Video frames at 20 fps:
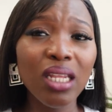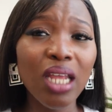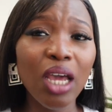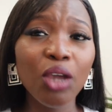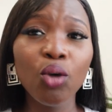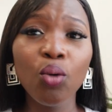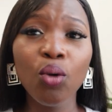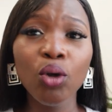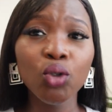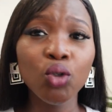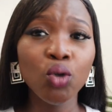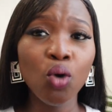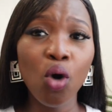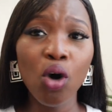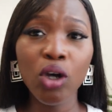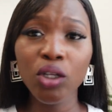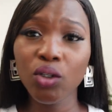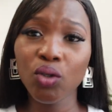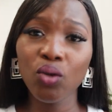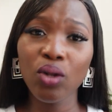that you want to
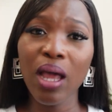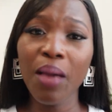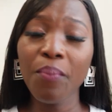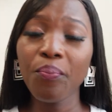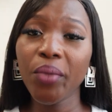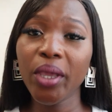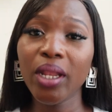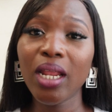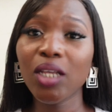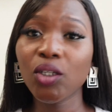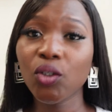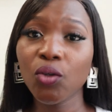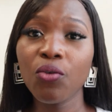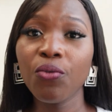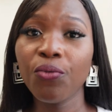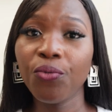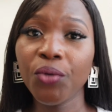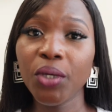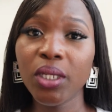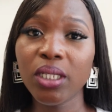hustle and pay that school
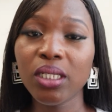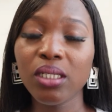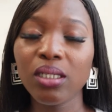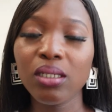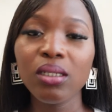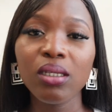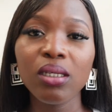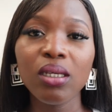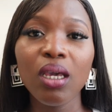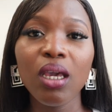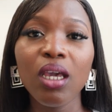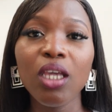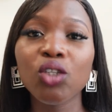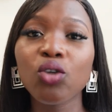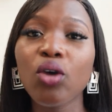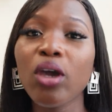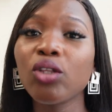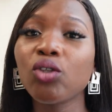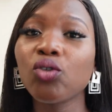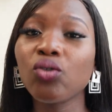fees, it's
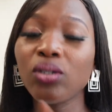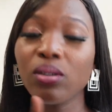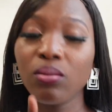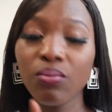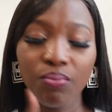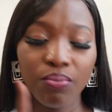going to,